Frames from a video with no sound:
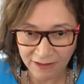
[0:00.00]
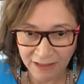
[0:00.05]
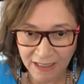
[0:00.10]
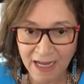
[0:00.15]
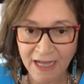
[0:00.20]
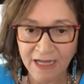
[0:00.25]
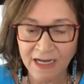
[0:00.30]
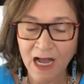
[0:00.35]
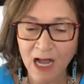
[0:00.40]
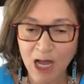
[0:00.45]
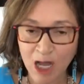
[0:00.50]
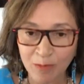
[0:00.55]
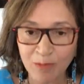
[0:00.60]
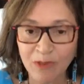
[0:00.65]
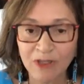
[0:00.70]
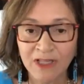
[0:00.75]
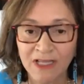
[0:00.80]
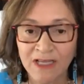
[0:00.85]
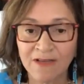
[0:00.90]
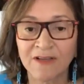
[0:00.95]
And I
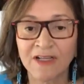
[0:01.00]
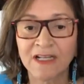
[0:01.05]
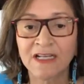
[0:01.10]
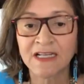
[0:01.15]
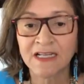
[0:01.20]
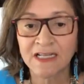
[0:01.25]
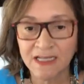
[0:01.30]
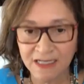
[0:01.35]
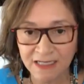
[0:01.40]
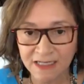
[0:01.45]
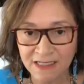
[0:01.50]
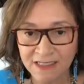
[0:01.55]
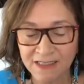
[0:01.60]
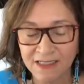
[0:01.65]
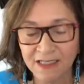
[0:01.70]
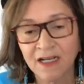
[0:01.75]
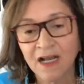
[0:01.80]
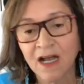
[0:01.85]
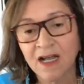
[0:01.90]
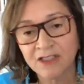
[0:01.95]
believe it is
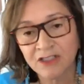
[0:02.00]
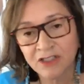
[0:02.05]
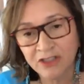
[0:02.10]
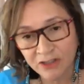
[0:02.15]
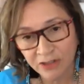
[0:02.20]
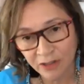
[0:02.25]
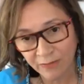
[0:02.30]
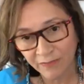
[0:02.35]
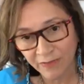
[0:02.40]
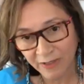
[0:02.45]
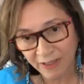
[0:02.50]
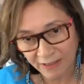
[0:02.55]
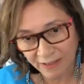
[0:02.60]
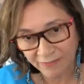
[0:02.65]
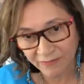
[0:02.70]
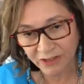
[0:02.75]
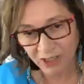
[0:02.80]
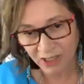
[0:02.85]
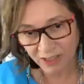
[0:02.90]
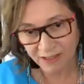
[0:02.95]
the conservative
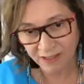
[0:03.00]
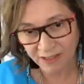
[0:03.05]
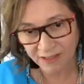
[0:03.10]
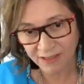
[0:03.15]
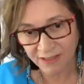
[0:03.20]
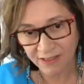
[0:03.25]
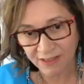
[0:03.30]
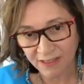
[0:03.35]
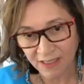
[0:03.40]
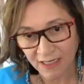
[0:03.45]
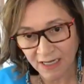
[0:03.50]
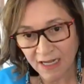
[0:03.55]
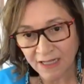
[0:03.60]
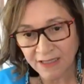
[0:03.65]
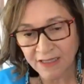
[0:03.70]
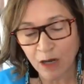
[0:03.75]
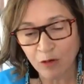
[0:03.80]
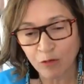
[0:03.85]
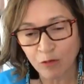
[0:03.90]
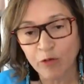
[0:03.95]
justices
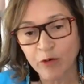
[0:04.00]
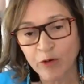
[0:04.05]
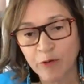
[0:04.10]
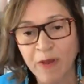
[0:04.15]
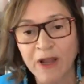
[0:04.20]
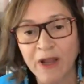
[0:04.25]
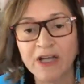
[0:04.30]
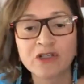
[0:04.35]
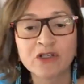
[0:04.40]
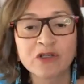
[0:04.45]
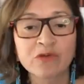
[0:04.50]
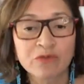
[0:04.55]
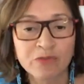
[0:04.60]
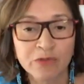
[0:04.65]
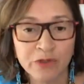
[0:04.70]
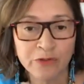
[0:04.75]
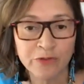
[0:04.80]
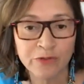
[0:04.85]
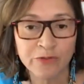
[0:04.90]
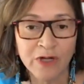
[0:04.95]
that will remain
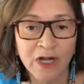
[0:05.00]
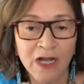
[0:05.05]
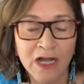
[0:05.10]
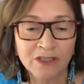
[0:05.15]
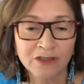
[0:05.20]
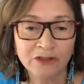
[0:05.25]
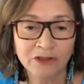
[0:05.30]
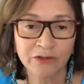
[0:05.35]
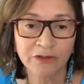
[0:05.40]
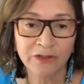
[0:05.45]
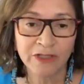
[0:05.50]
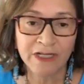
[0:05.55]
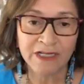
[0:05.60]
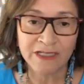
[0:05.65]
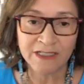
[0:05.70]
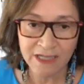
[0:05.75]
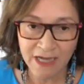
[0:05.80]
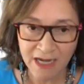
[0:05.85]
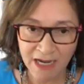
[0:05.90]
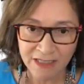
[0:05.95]
true to the
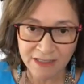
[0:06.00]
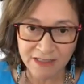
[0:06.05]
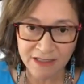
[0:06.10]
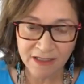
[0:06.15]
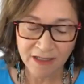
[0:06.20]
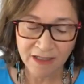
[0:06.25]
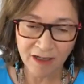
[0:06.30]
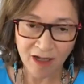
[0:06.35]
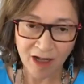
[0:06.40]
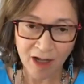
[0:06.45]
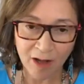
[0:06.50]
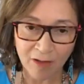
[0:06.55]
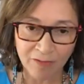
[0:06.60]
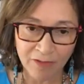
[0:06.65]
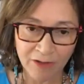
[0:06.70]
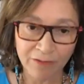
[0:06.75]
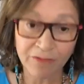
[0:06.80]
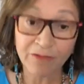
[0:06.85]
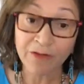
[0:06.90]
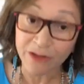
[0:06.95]
intent of
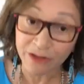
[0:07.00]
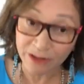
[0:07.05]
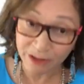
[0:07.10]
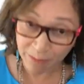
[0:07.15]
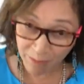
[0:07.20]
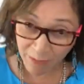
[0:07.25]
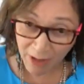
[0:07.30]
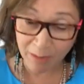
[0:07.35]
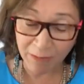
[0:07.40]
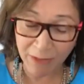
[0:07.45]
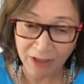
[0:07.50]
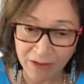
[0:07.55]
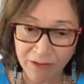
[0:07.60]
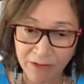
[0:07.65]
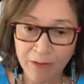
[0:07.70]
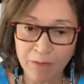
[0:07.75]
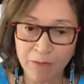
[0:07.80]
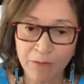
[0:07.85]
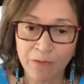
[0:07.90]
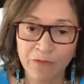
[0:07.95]
the First Amendment,
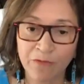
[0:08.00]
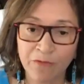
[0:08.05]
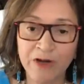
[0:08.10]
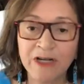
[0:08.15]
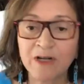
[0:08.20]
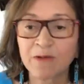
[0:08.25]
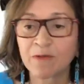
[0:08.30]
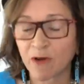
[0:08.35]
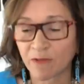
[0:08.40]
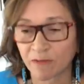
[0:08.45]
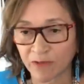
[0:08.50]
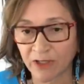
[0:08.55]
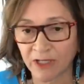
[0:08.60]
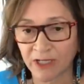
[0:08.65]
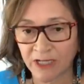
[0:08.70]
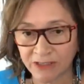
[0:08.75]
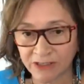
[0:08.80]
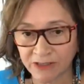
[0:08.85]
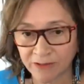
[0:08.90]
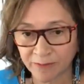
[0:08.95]
freedom of
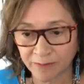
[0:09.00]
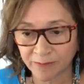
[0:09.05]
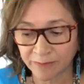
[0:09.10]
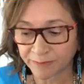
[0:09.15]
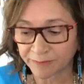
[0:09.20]
religion.